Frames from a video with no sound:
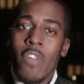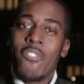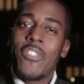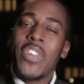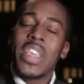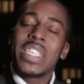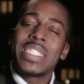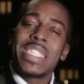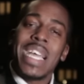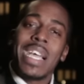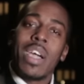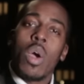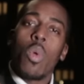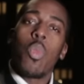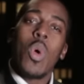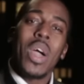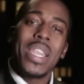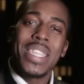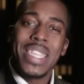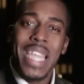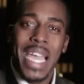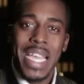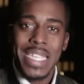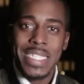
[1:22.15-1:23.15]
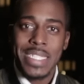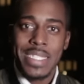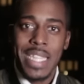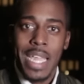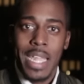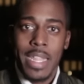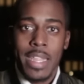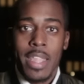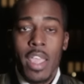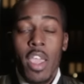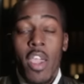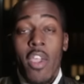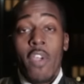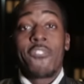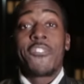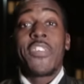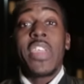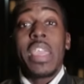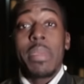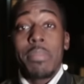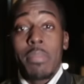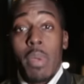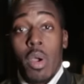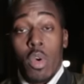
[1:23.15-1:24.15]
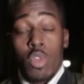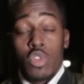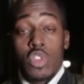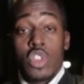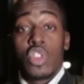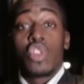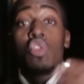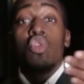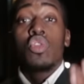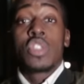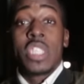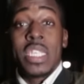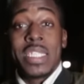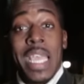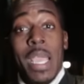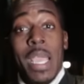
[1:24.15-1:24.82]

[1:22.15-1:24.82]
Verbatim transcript: things like a one night stand females used to